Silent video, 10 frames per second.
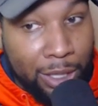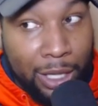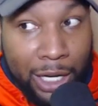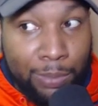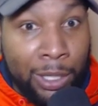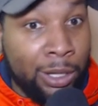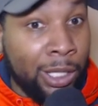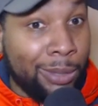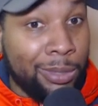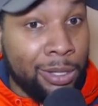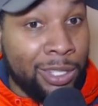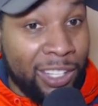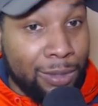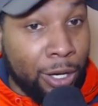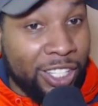and that has been a theme since
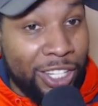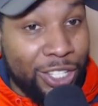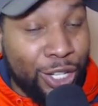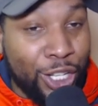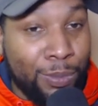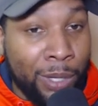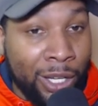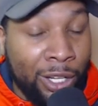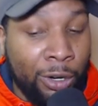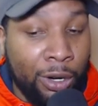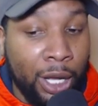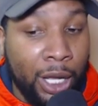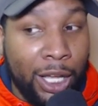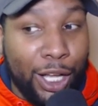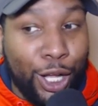Steve Sarkisian has been here
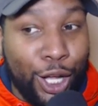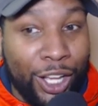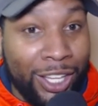uh,